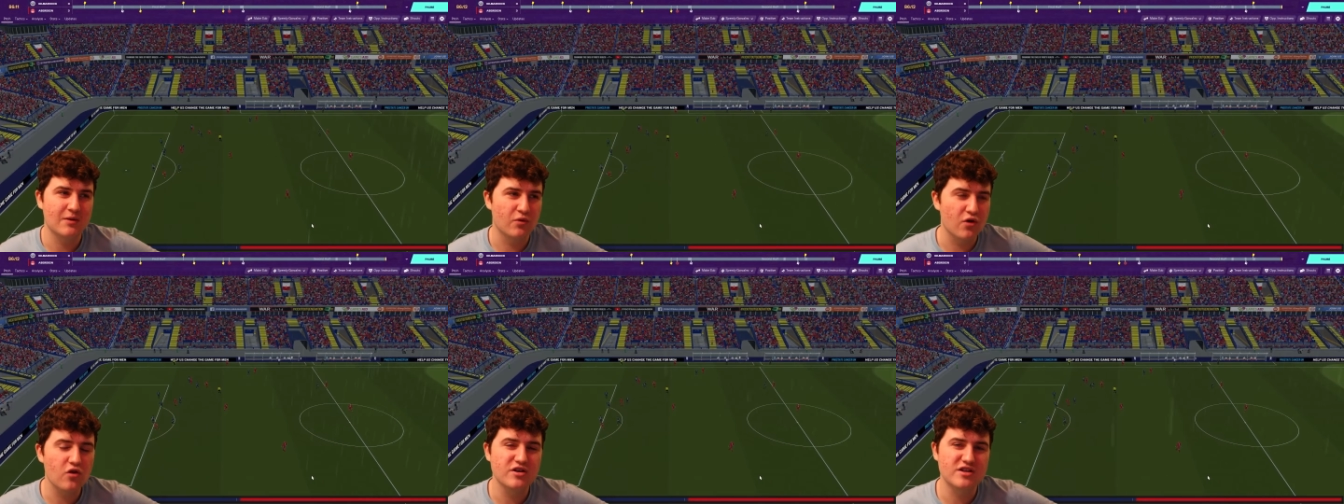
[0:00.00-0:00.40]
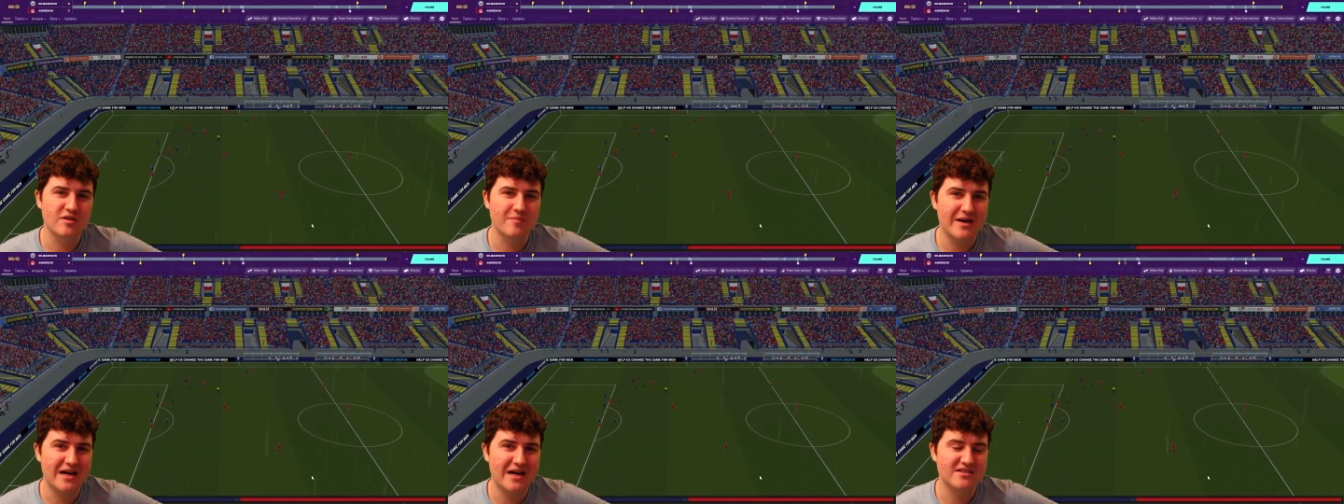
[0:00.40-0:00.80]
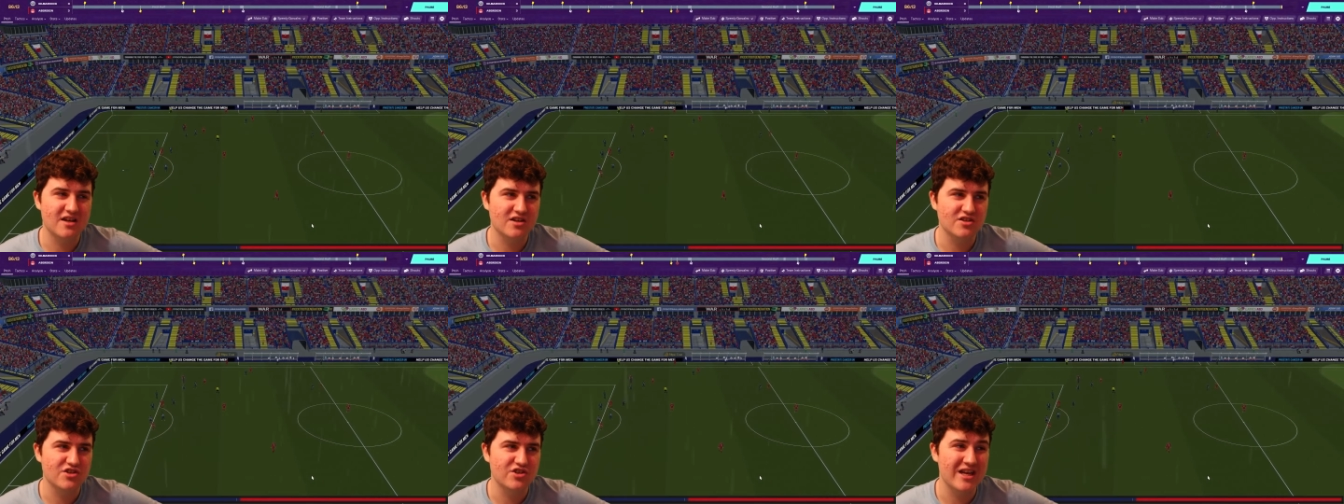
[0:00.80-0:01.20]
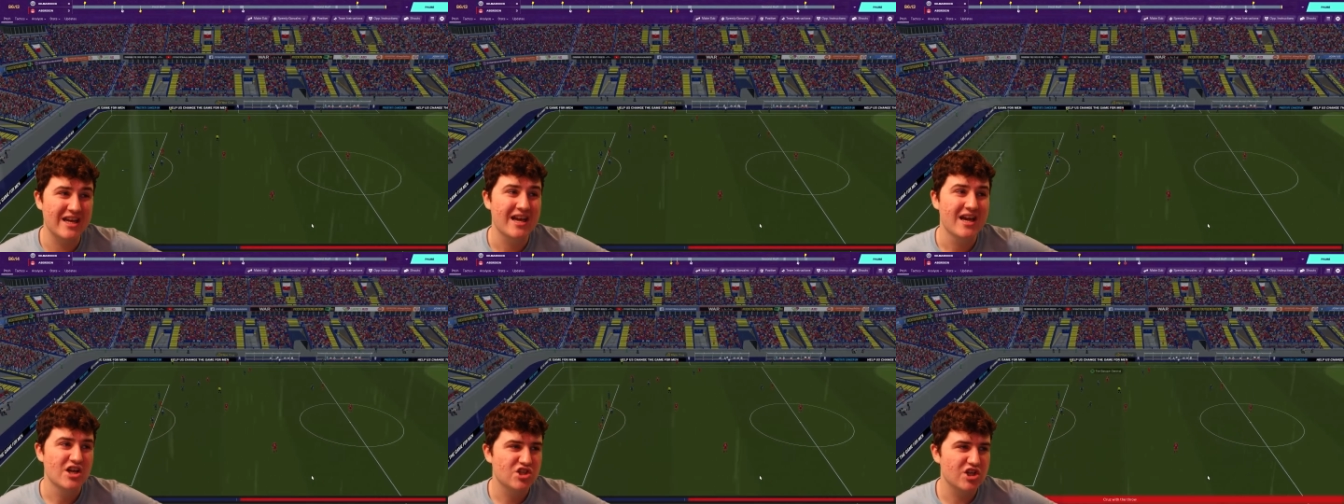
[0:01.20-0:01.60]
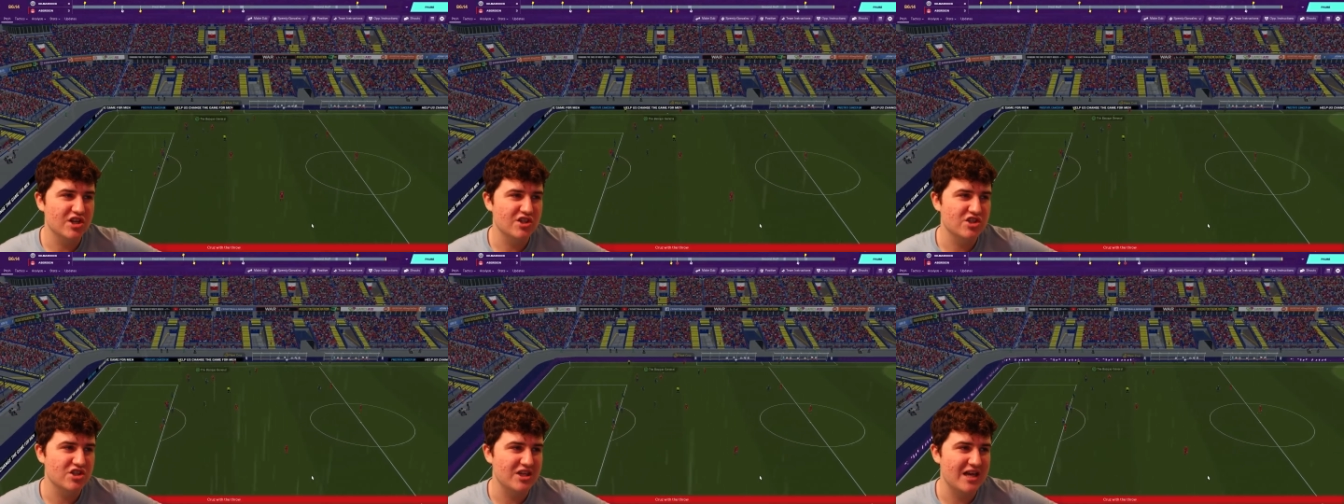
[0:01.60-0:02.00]
We're not going to the Basque country
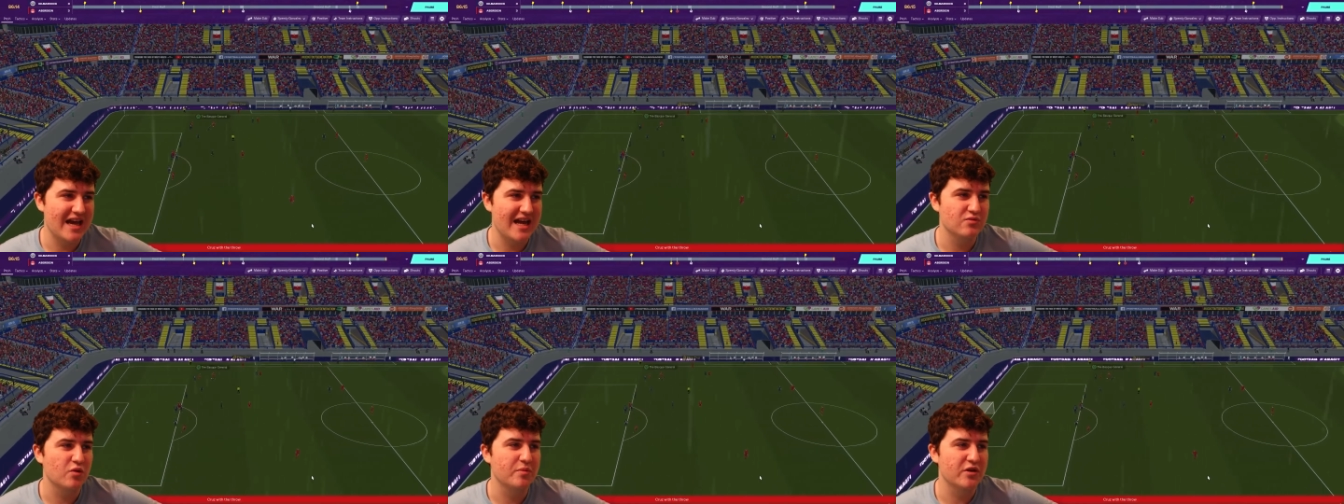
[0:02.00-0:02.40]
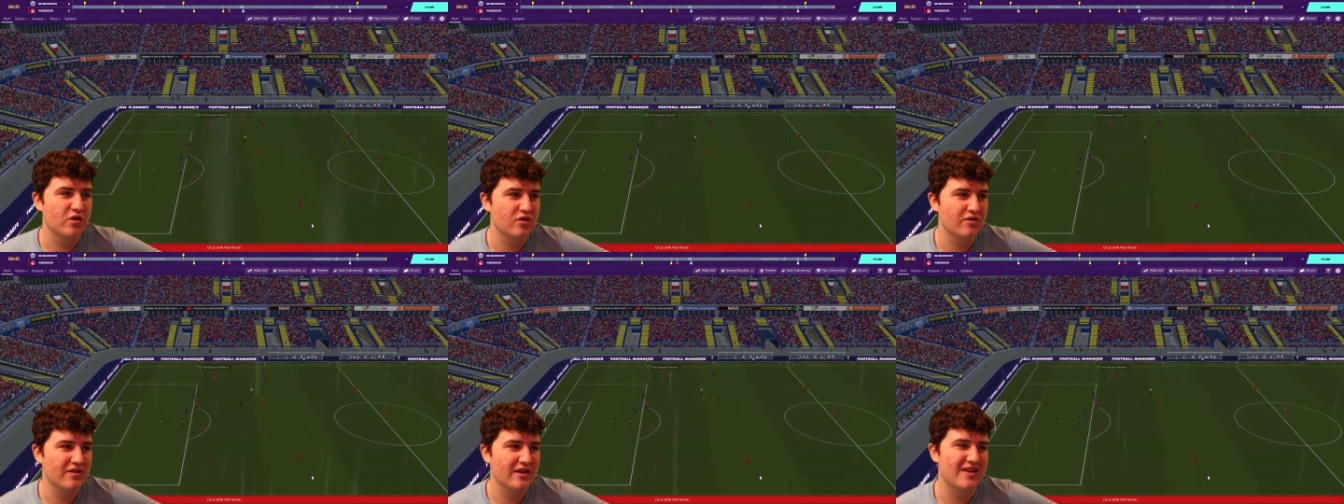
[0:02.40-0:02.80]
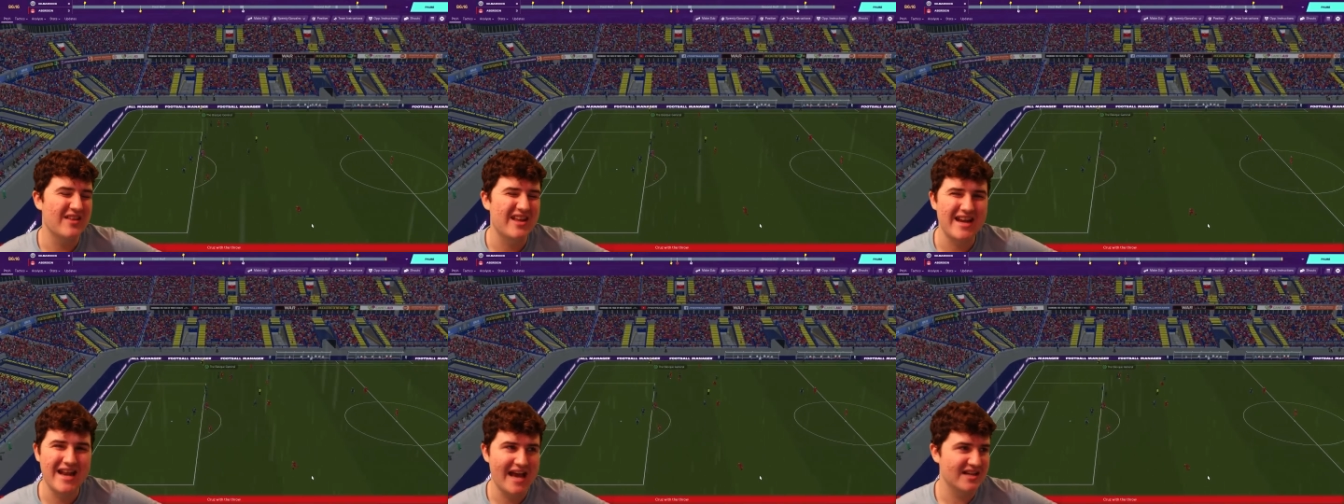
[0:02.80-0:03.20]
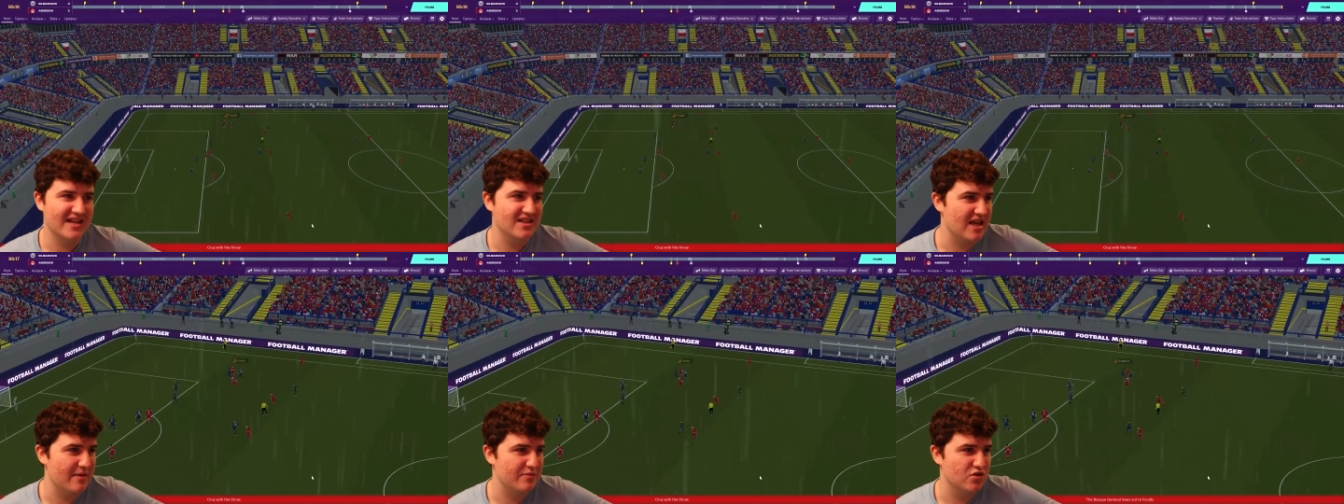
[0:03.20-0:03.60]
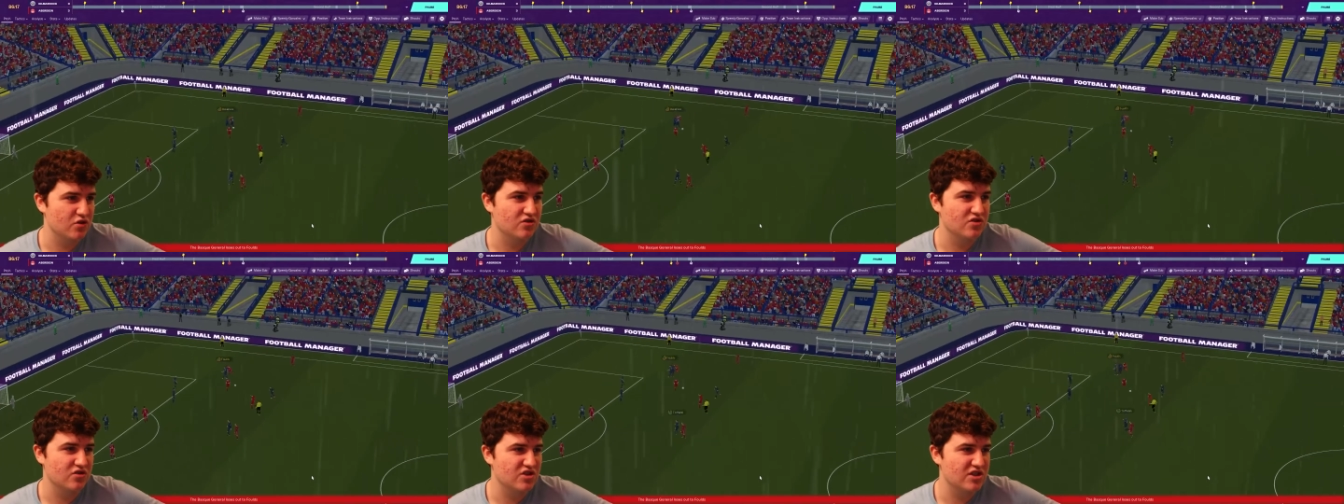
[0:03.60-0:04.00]
just yet. We'll be going there in the next
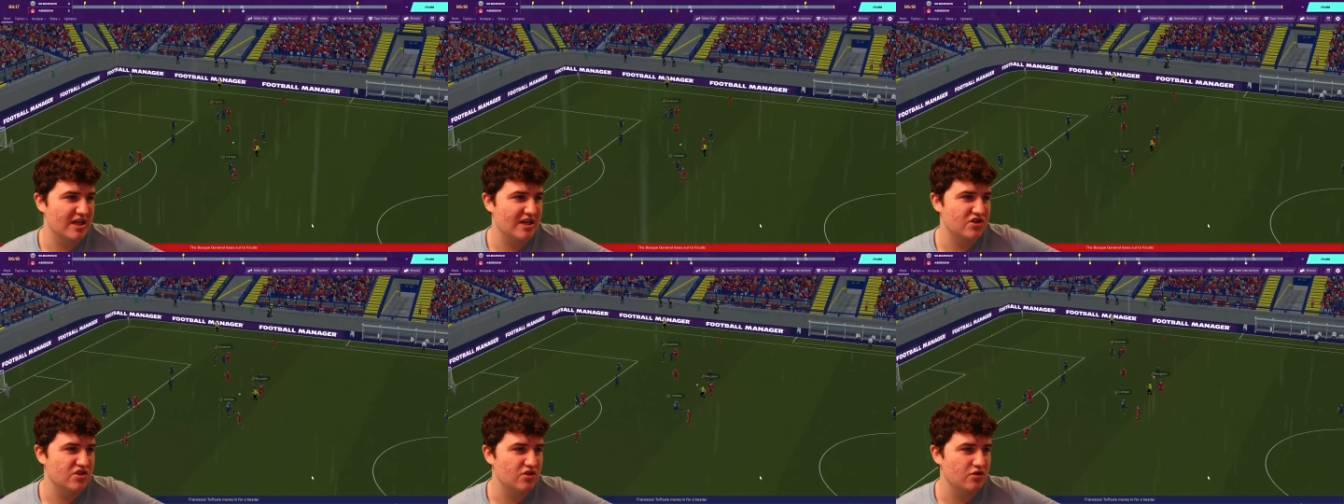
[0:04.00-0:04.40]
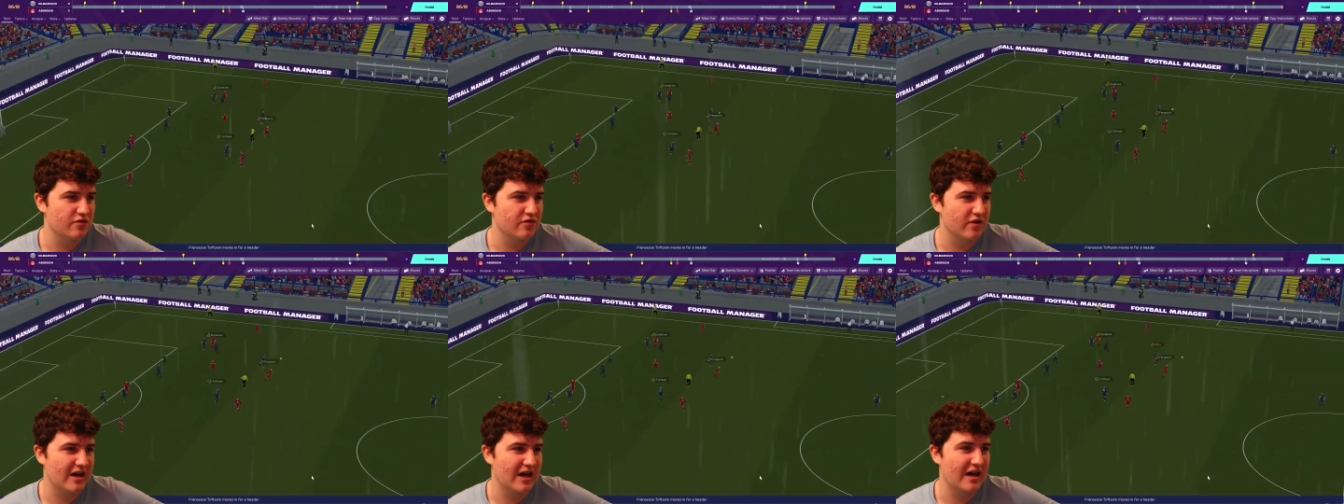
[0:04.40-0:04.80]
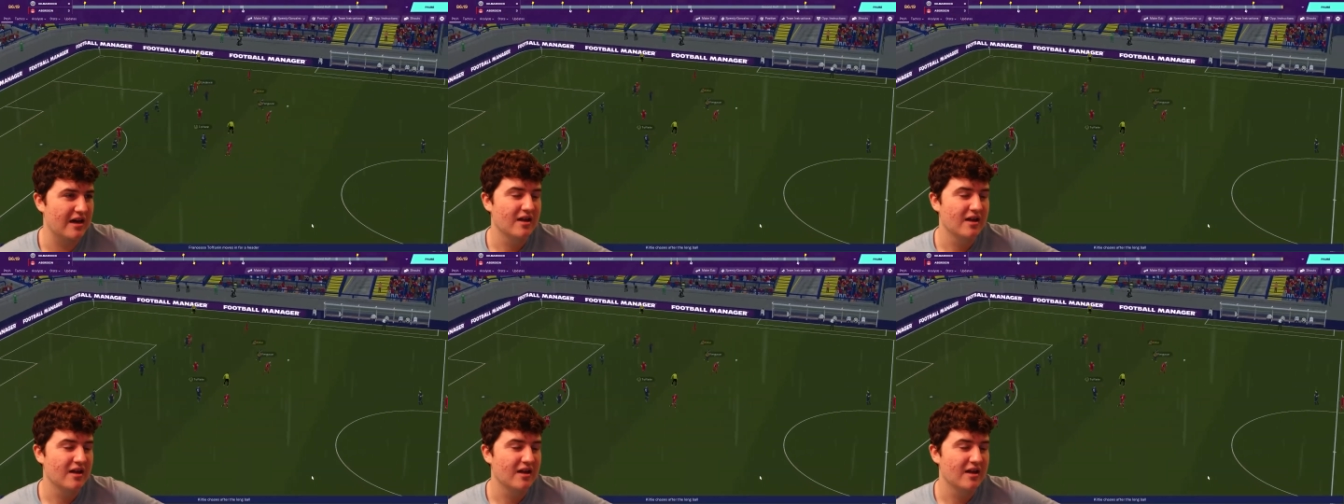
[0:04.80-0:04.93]
episode, so stay tuned for that.